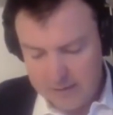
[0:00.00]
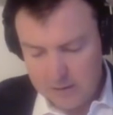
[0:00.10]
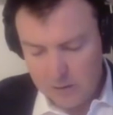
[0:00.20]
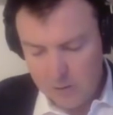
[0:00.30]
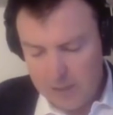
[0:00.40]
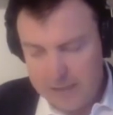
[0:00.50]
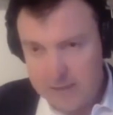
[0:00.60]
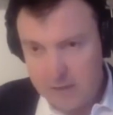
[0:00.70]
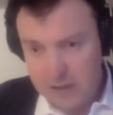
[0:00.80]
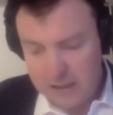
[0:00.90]
who played
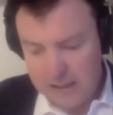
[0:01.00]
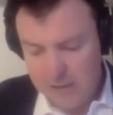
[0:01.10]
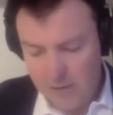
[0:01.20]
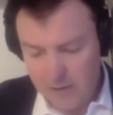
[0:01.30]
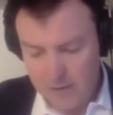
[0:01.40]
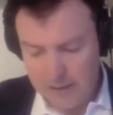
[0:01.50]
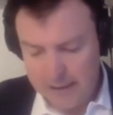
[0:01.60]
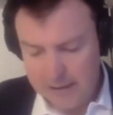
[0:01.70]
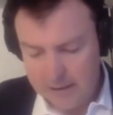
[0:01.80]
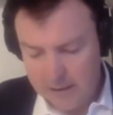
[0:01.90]
such a key role
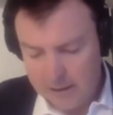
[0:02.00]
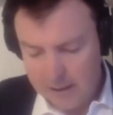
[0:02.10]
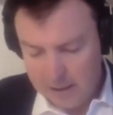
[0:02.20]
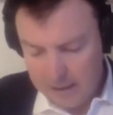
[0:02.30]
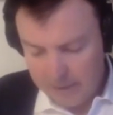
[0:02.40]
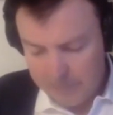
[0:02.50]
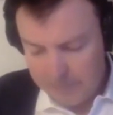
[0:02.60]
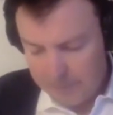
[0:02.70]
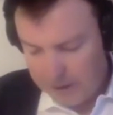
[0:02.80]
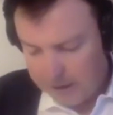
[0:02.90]
in
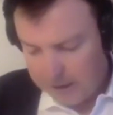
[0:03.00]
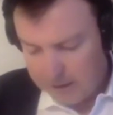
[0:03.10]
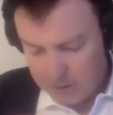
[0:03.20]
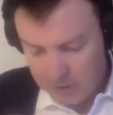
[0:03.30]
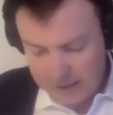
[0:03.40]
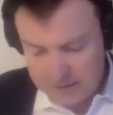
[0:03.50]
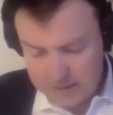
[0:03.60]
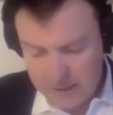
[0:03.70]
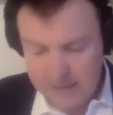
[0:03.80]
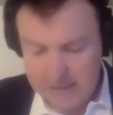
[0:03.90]
the Great
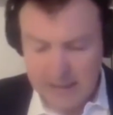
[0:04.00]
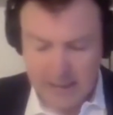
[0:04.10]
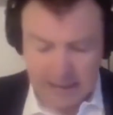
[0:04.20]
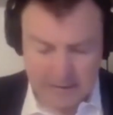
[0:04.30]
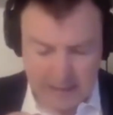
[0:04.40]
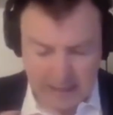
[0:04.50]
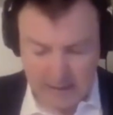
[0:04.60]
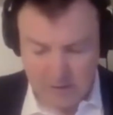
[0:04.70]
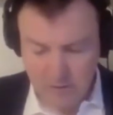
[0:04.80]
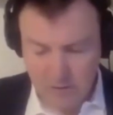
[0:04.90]
Society, in tackling
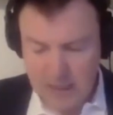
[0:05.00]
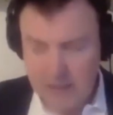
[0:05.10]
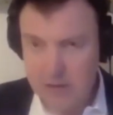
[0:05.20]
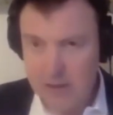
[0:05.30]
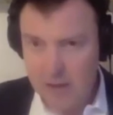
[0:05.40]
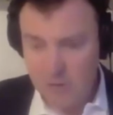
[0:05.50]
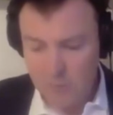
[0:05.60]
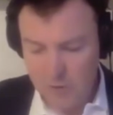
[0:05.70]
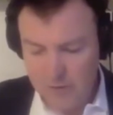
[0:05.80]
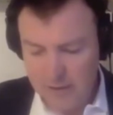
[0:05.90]
discrimination, in
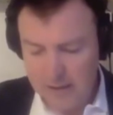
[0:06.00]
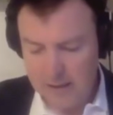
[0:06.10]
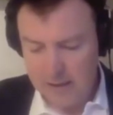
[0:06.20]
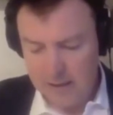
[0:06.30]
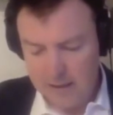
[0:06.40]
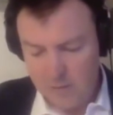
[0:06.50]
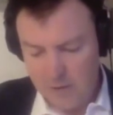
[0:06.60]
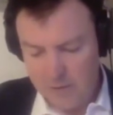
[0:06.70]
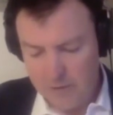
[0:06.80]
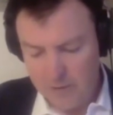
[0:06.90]
improving the
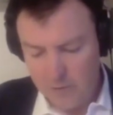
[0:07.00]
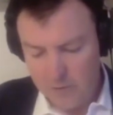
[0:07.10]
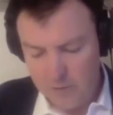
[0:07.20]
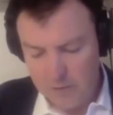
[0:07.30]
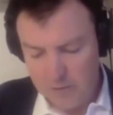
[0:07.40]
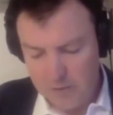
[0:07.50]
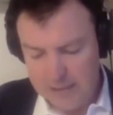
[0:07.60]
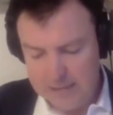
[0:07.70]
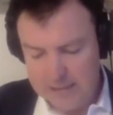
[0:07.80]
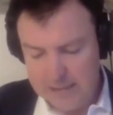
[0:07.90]
welfare of ordinary people, he
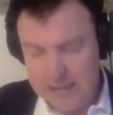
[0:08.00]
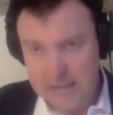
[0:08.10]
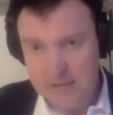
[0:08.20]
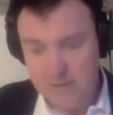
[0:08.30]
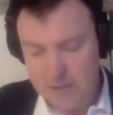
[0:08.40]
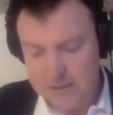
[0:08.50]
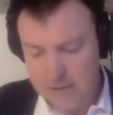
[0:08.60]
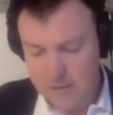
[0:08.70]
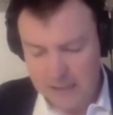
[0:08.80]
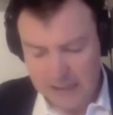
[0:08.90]
said this to Martin Luther
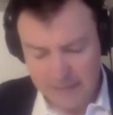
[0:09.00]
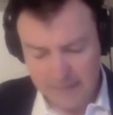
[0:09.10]
King.